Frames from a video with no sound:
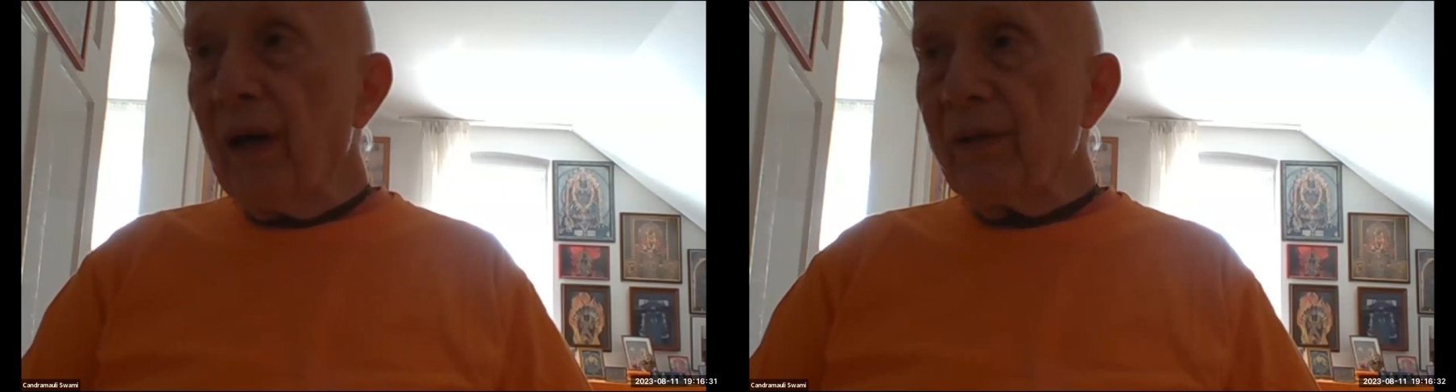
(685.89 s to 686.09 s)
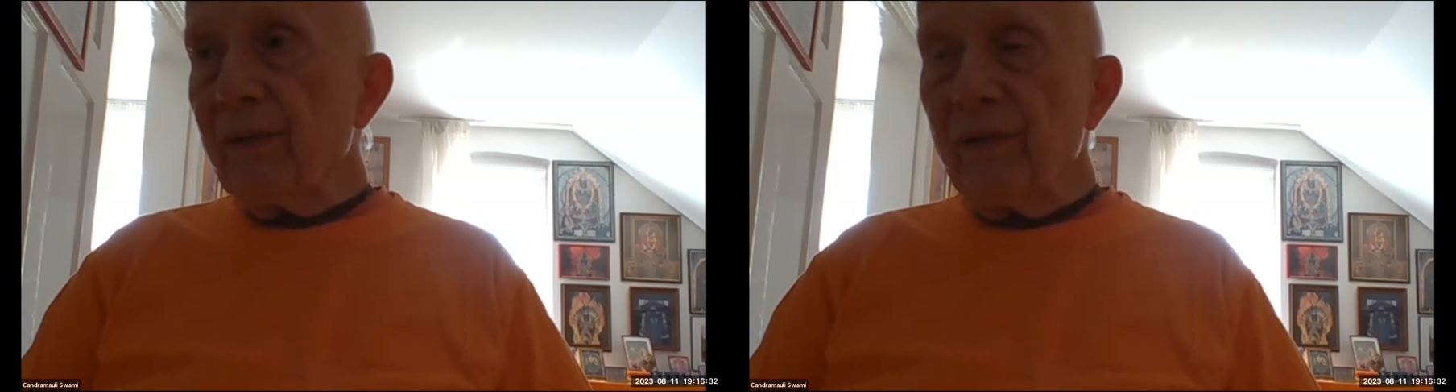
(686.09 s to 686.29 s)

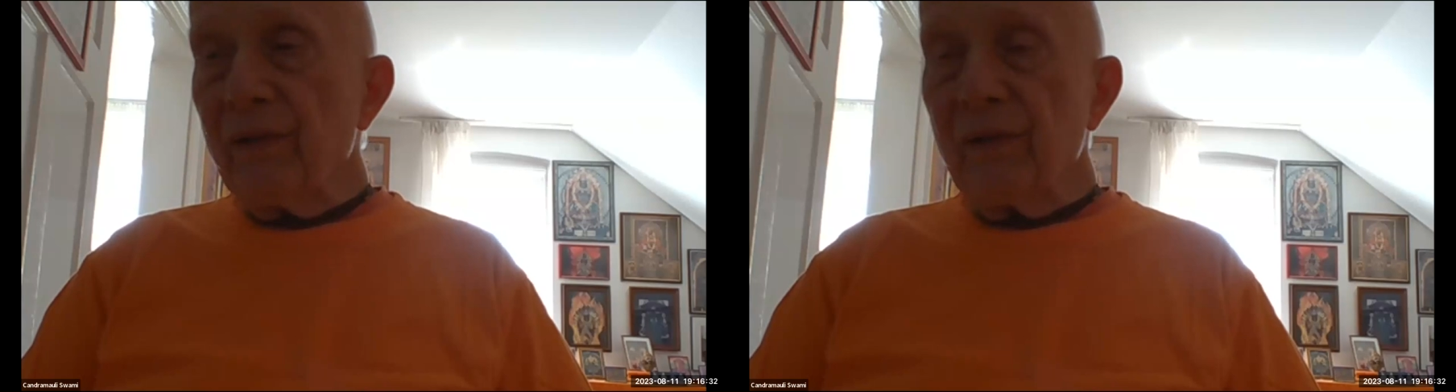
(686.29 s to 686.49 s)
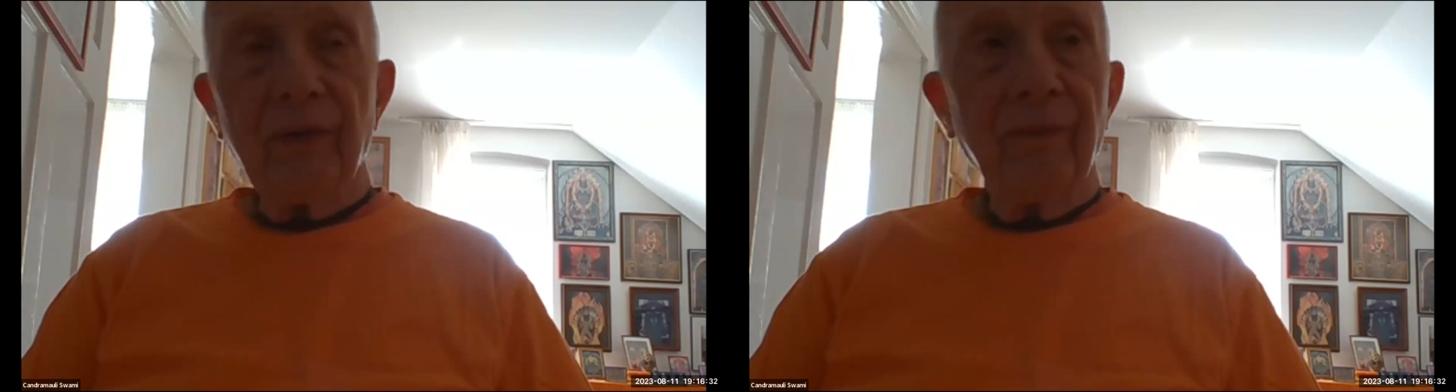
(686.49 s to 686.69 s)

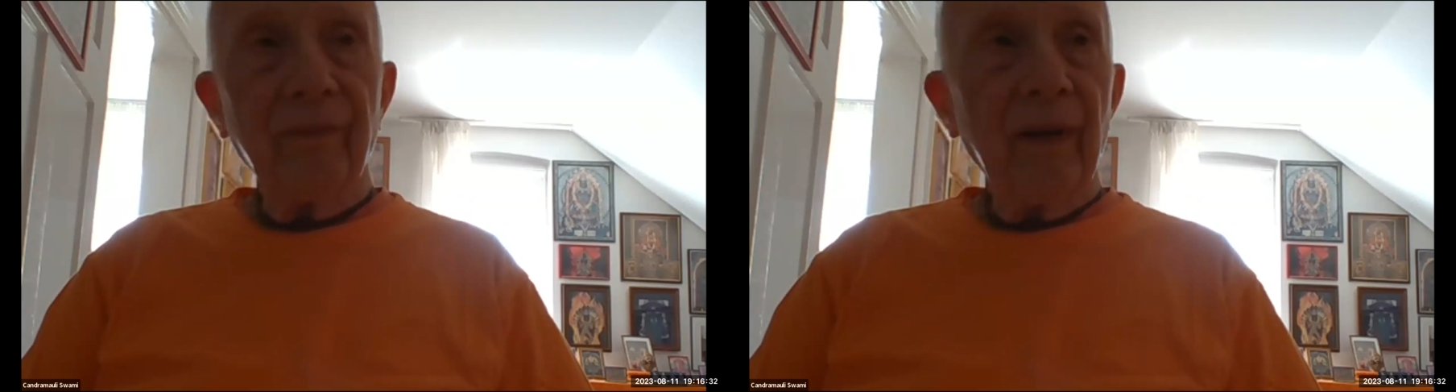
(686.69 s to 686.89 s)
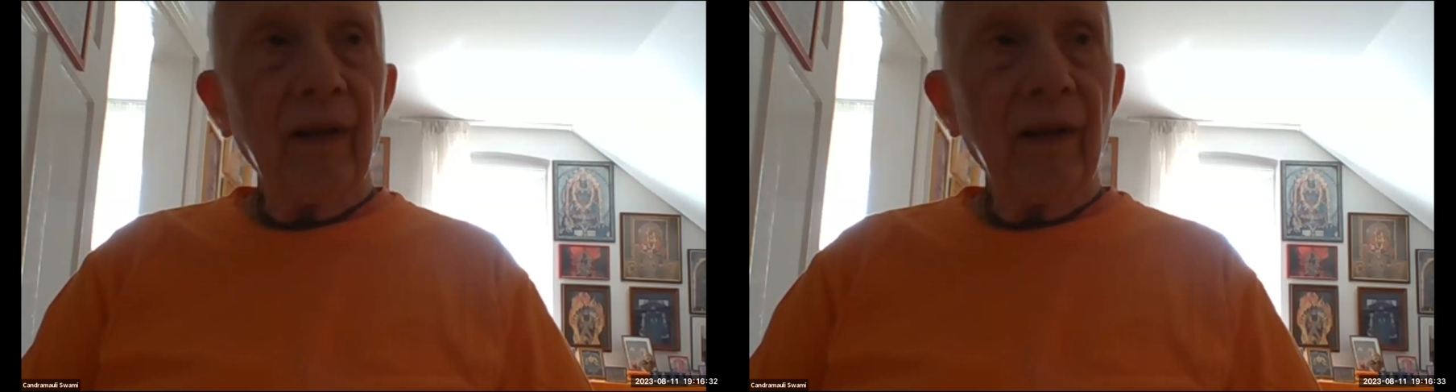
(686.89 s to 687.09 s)
process
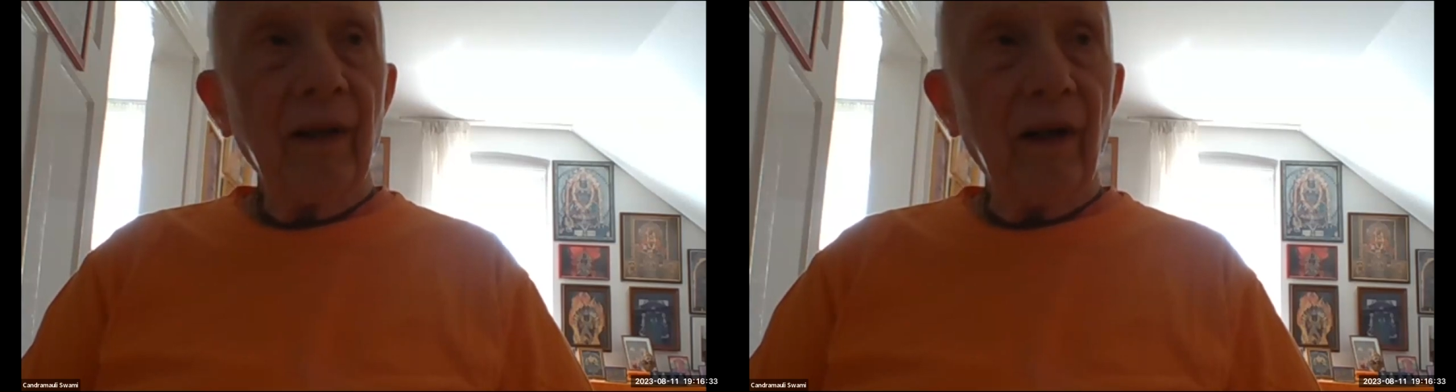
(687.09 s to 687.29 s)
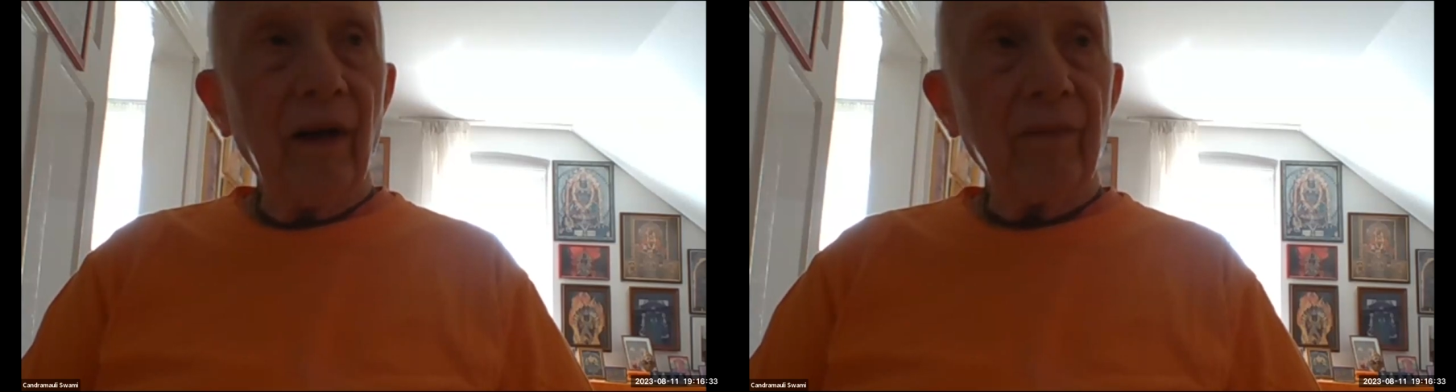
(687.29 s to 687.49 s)

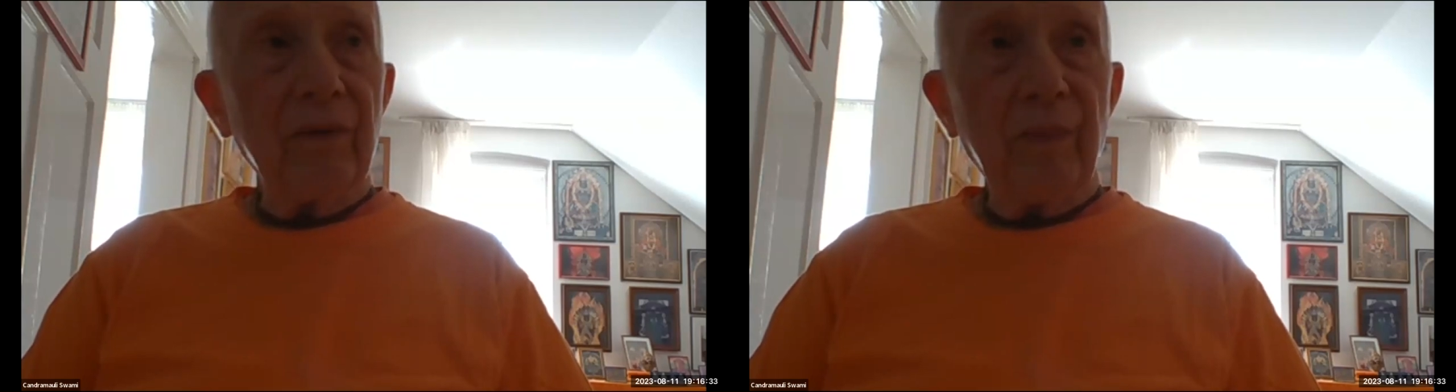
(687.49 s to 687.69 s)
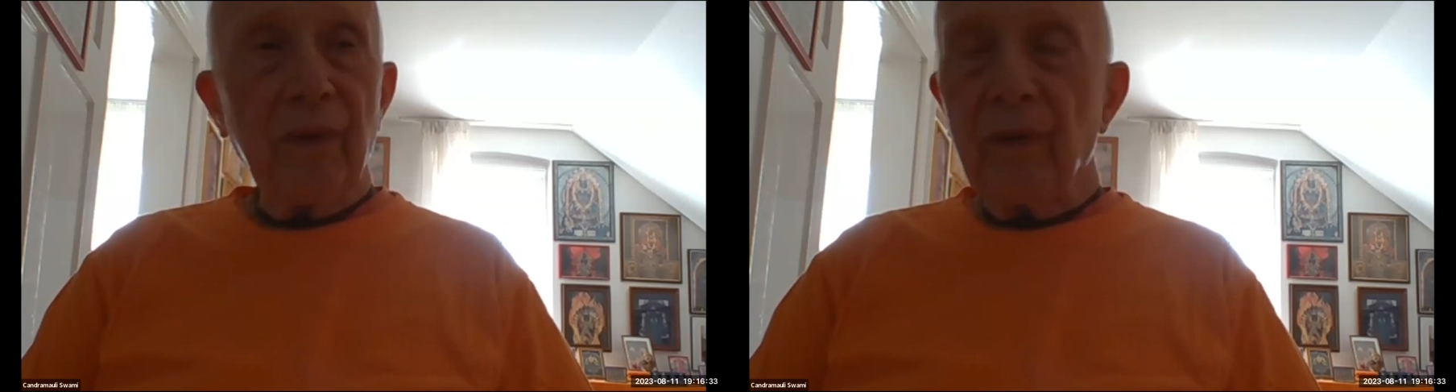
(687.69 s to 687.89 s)

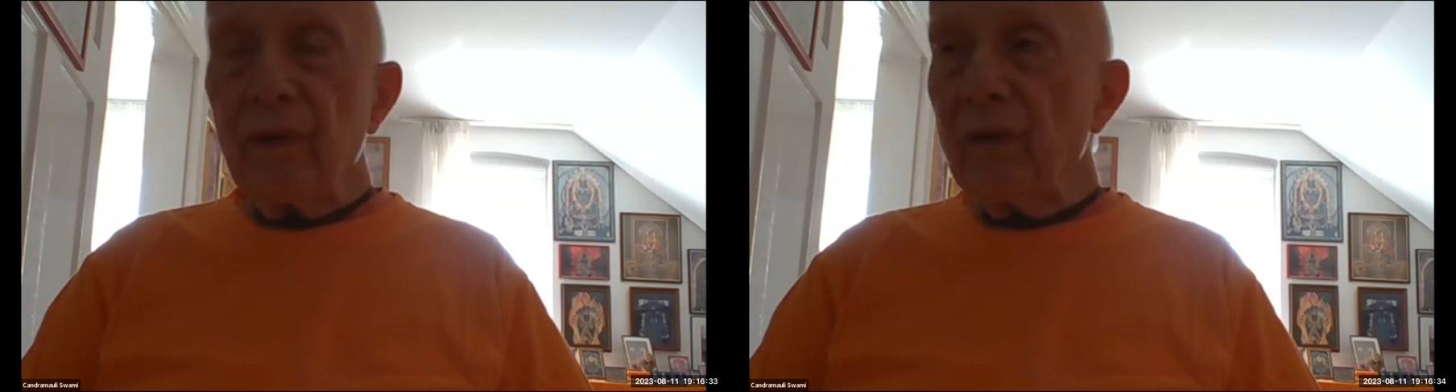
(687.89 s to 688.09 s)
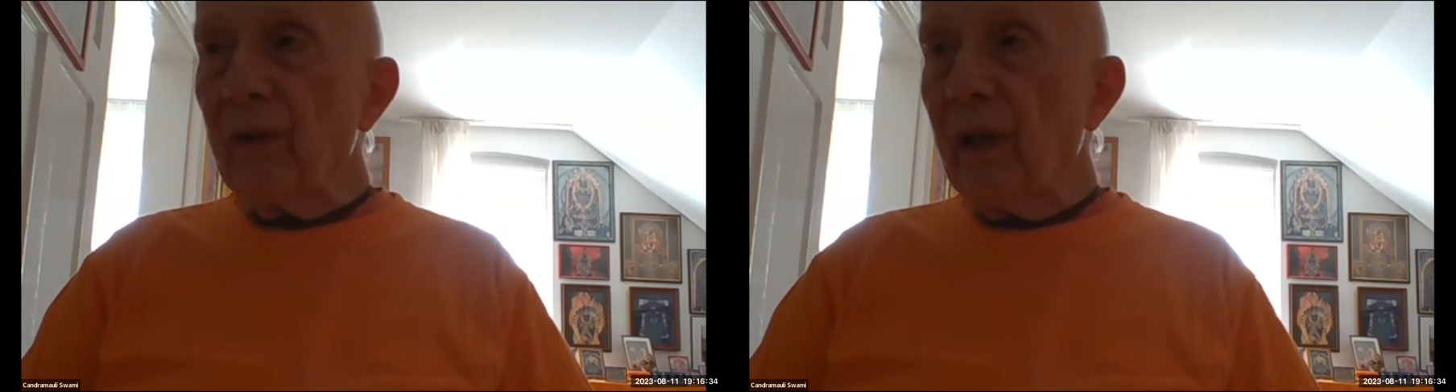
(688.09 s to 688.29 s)
of
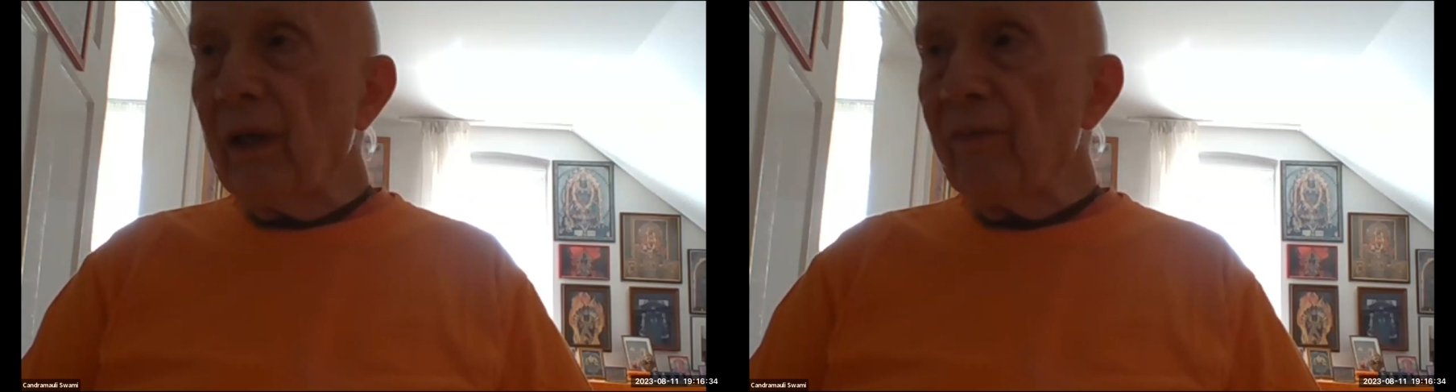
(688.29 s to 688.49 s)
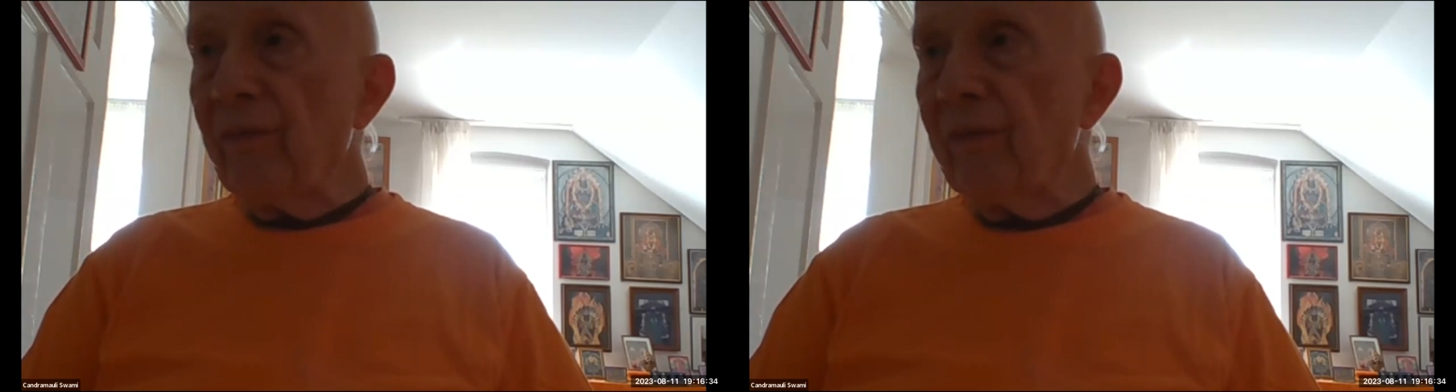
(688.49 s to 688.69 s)
spiritual
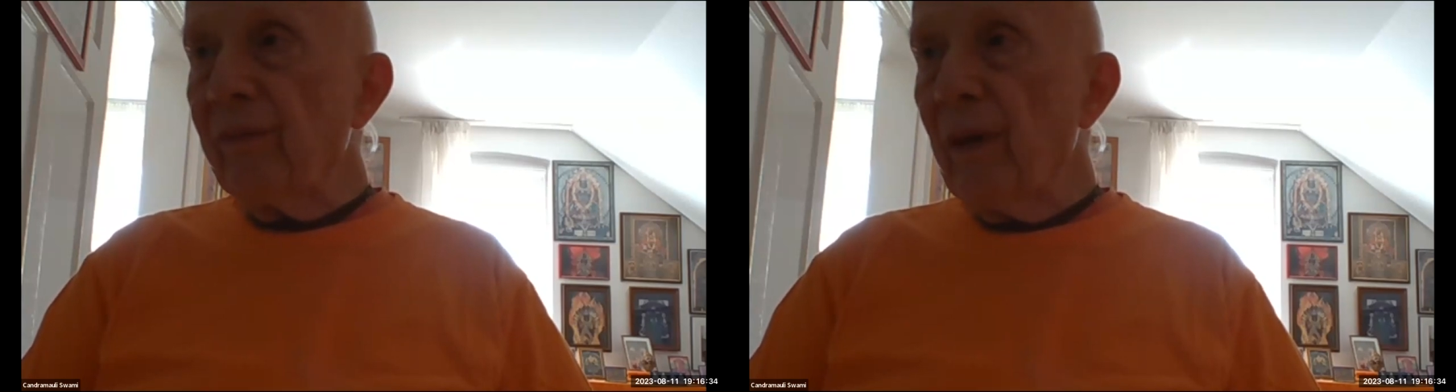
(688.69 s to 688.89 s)
life